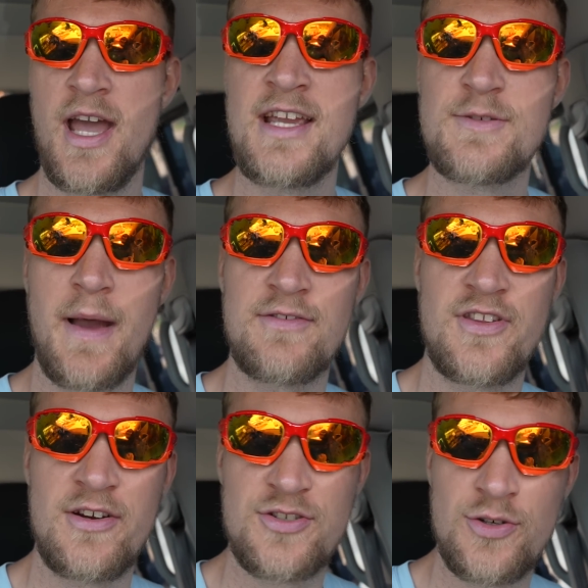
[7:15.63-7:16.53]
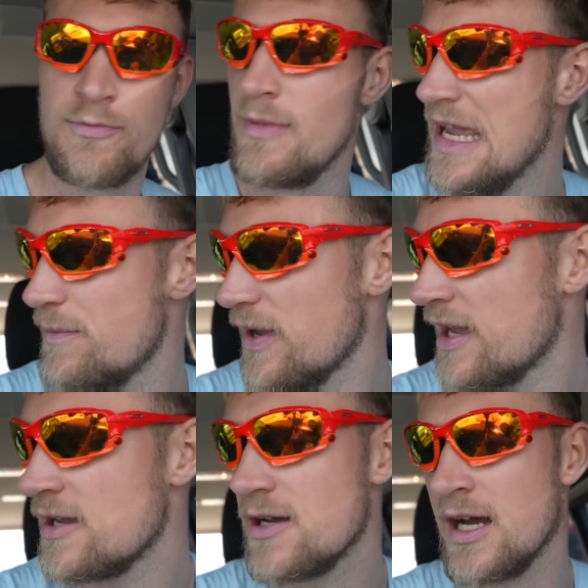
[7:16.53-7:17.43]
ice baths there, so
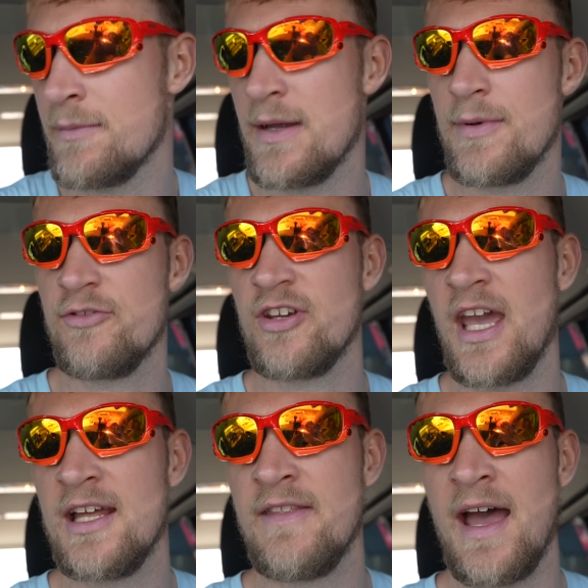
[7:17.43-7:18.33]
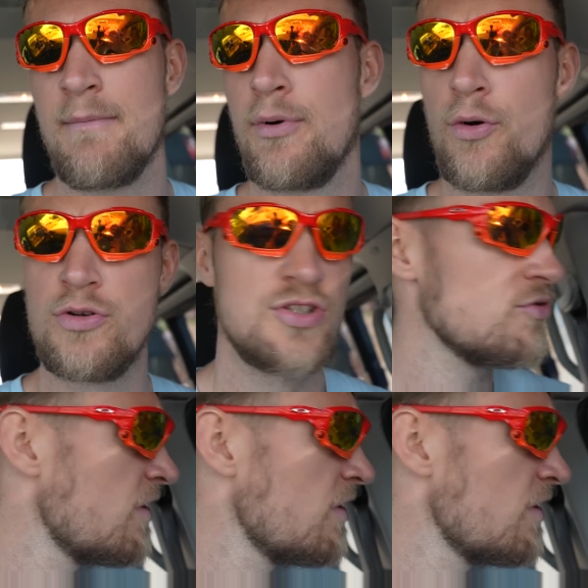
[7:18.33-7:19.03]
maybe I might be able to get in that post